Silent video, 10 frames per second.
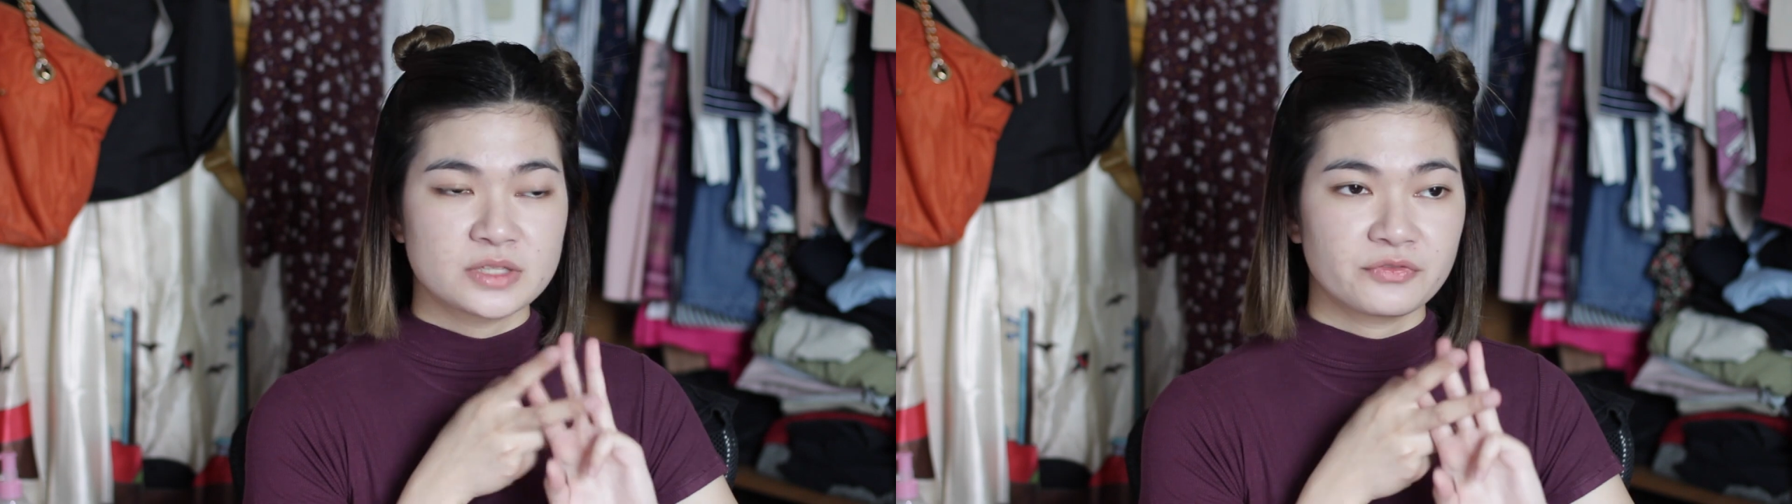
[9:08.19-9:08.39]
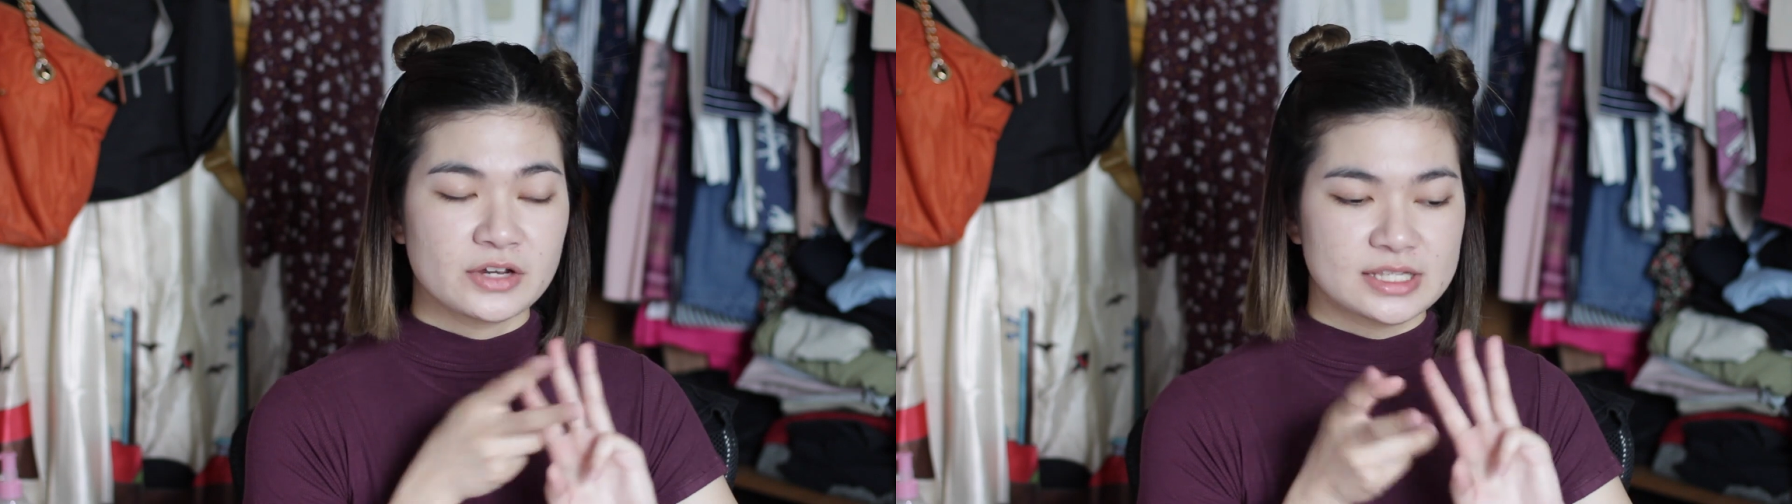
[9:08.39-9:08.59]

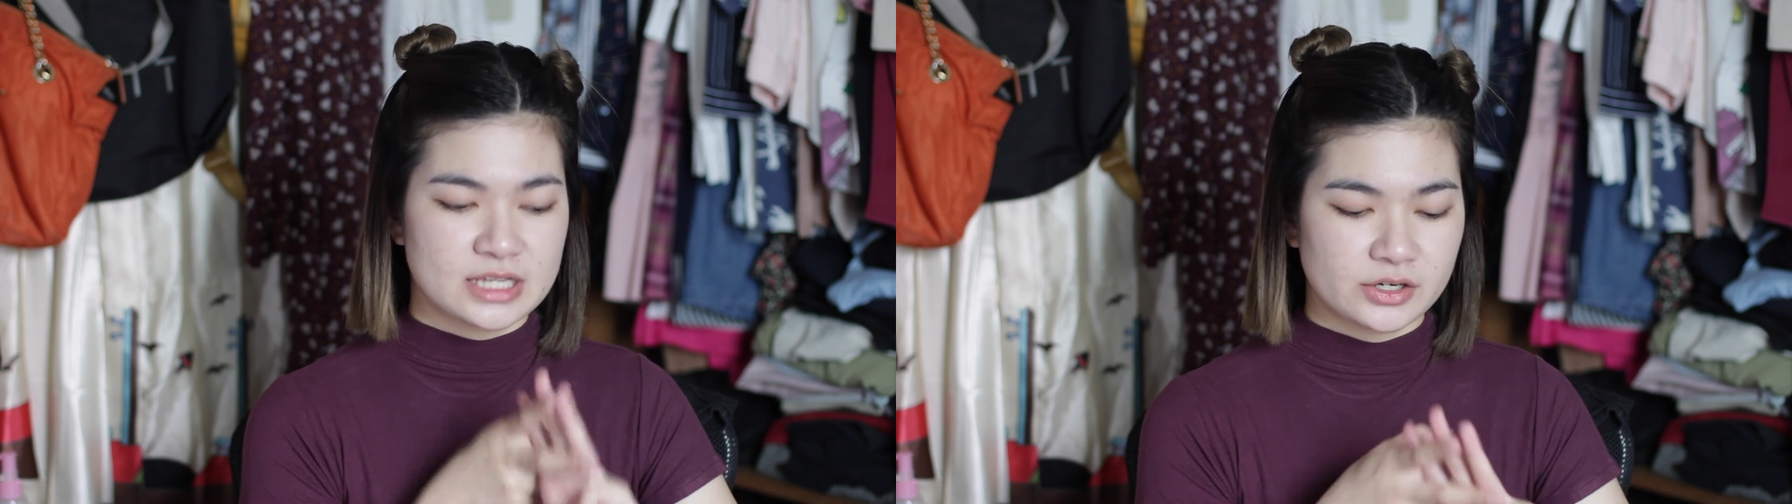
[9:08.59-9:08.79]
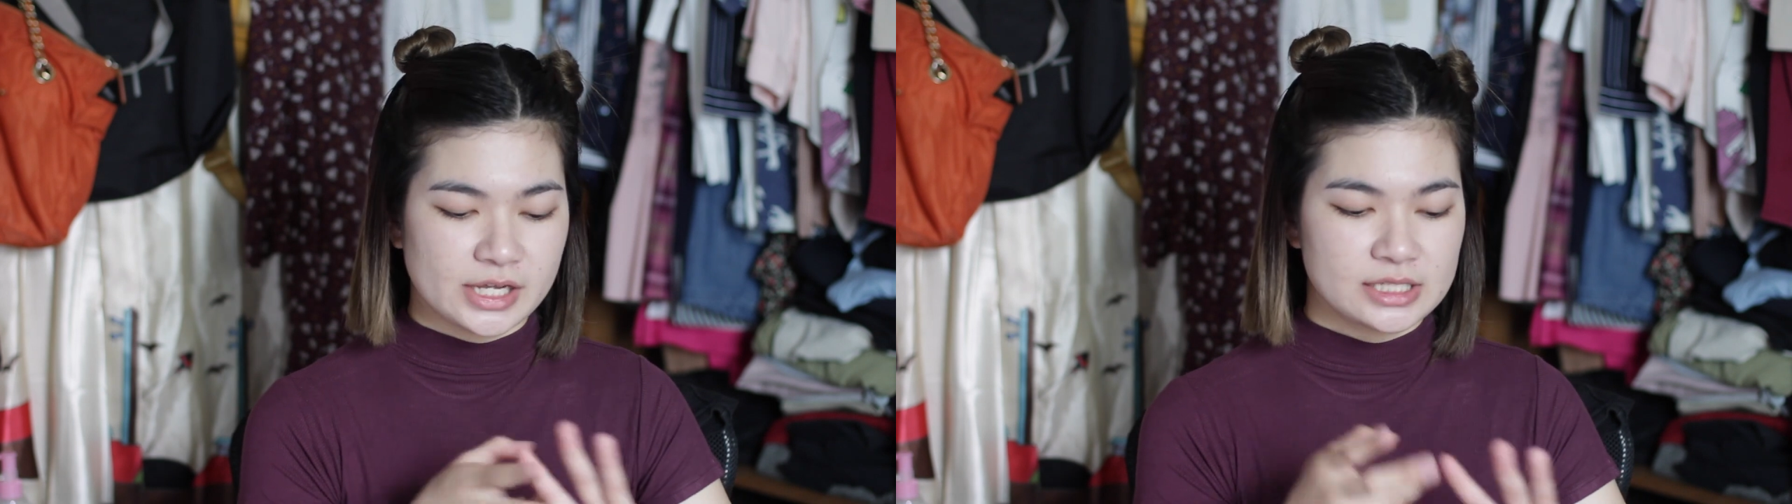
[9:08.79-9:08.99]
different
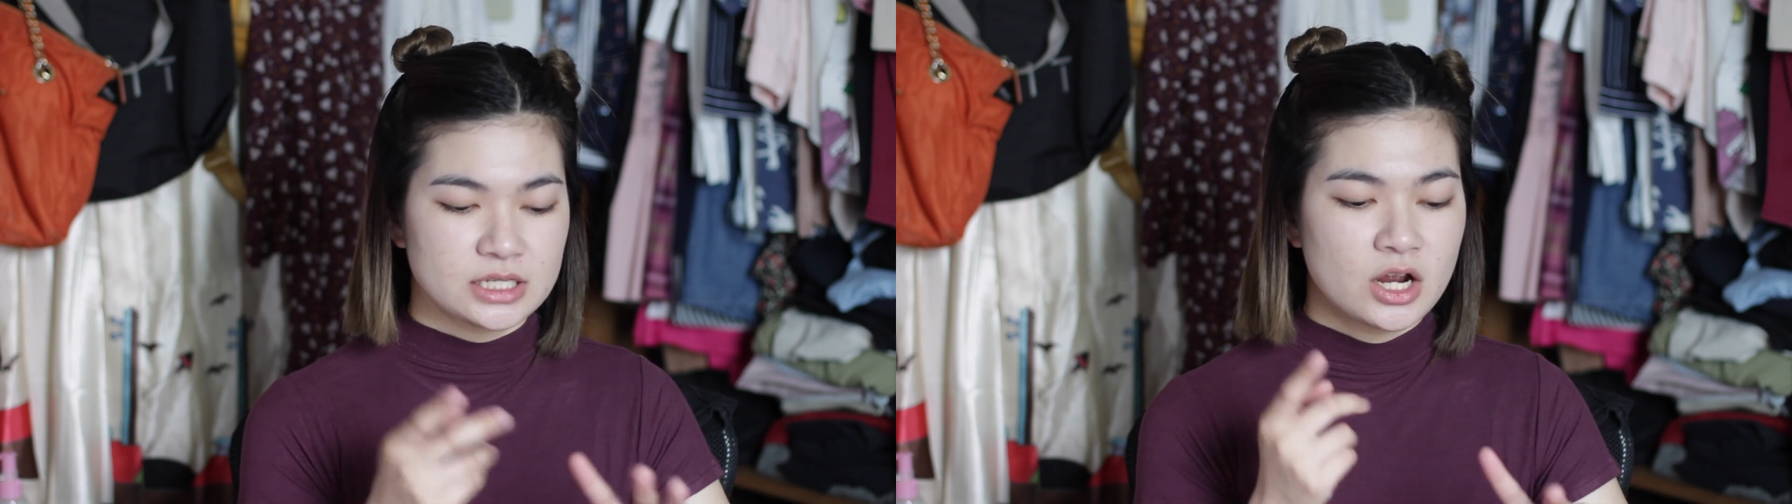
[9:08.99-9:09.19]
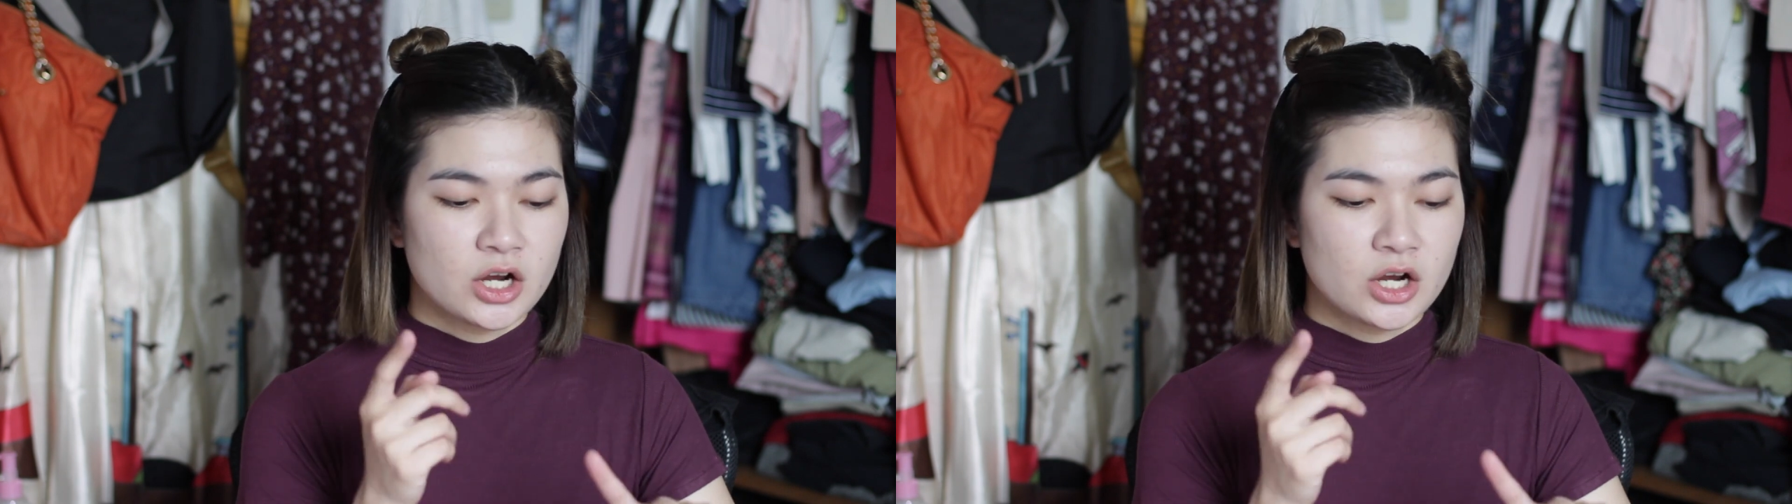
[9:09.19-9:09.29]
series: